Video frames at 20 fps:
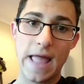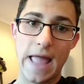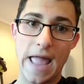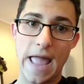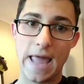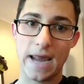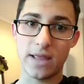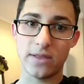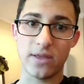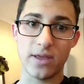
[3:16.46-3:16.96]

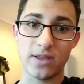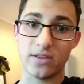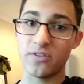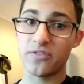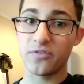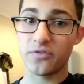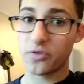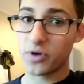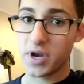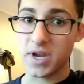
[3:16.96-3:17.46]
and it, it's
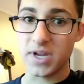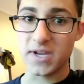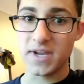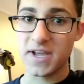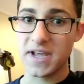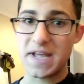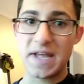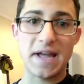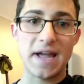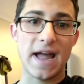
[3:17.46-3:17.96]
free,
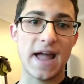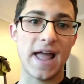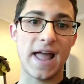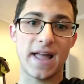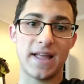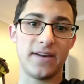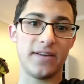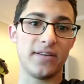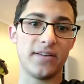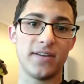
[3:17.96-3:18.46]

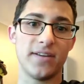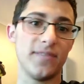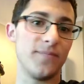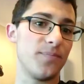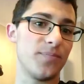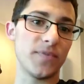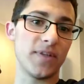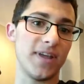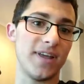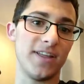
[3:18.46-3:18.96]
and
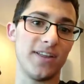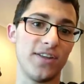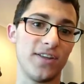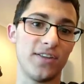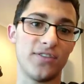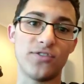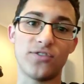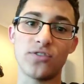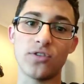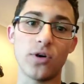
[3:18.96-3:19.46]
it,
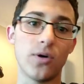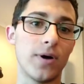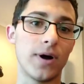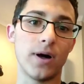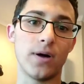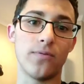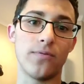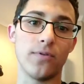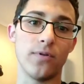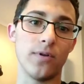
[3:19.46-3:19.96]
it's so
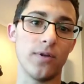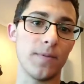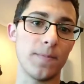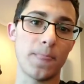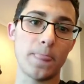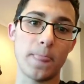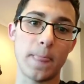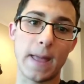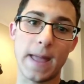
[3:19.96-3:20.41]
helpful,